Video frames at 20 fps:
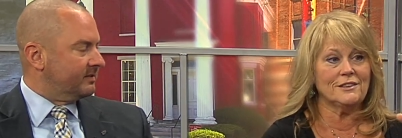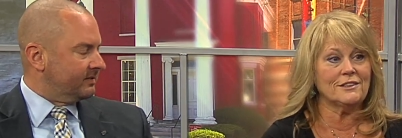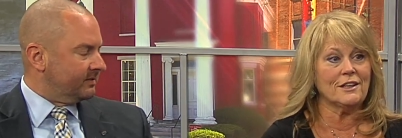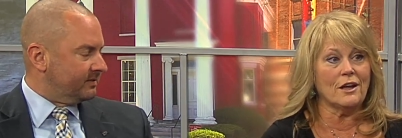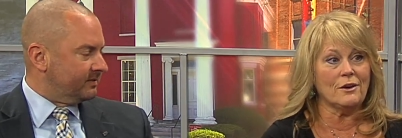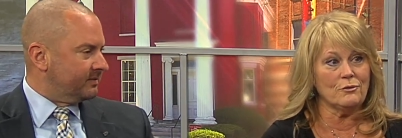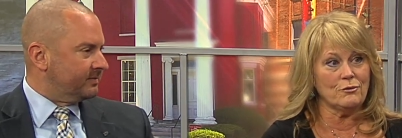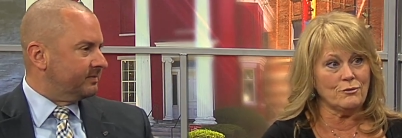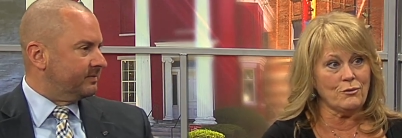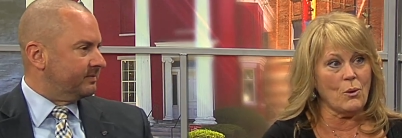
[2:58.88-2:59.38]

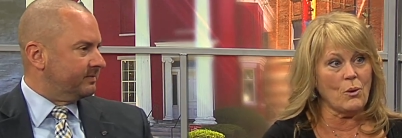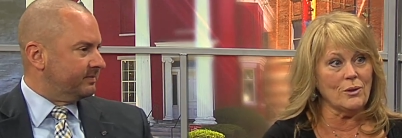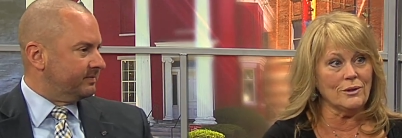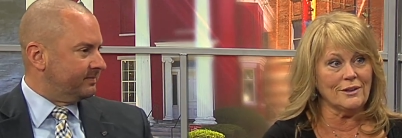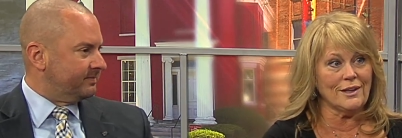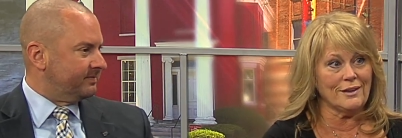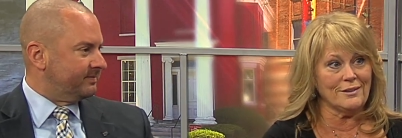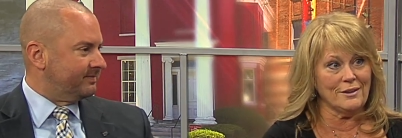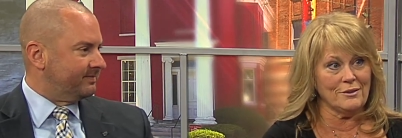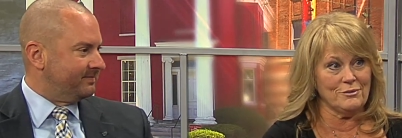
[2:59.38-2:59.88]
Speaker 1: unfold
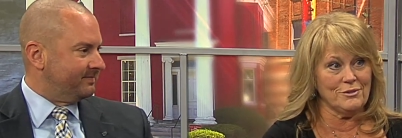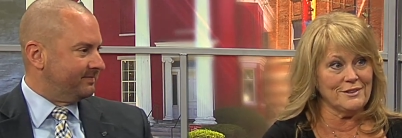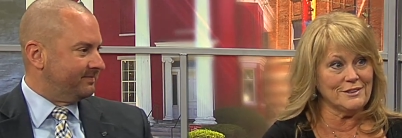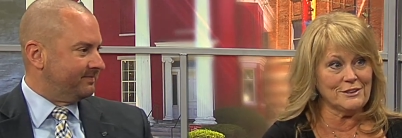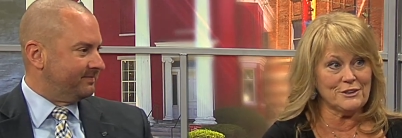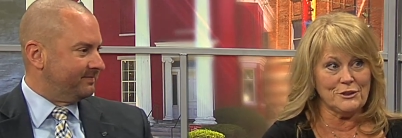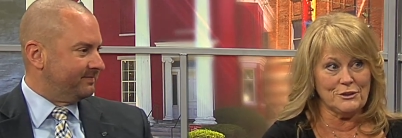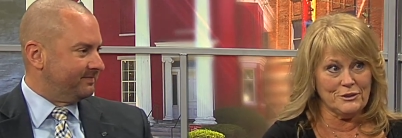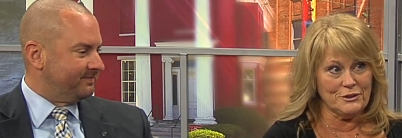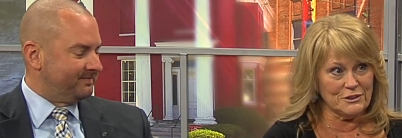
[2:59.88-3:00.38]
on the
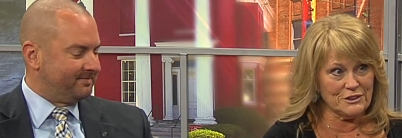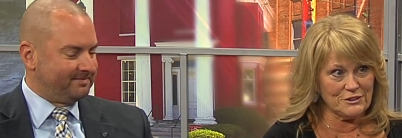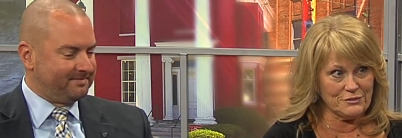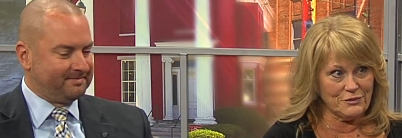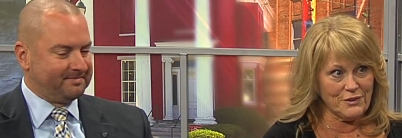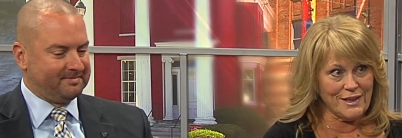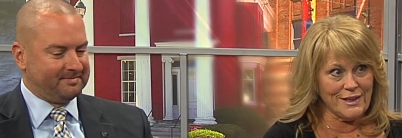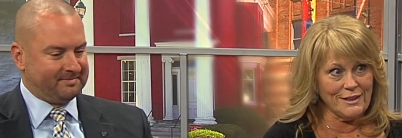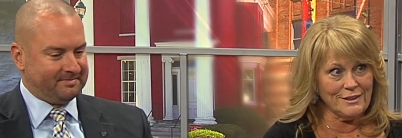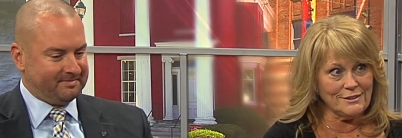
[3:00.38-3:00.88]
visitor's
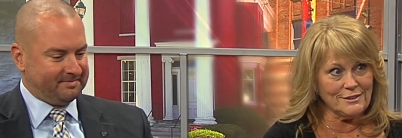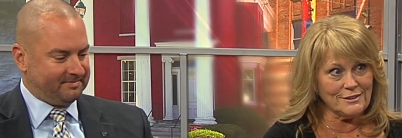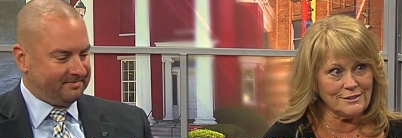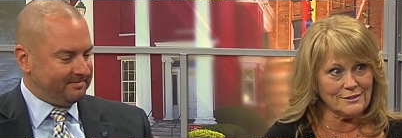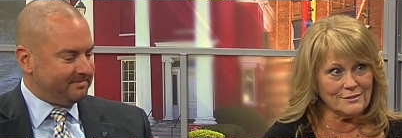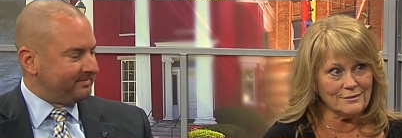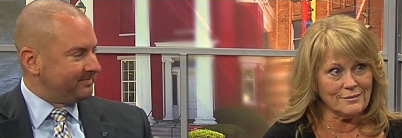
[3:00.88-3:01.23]
face.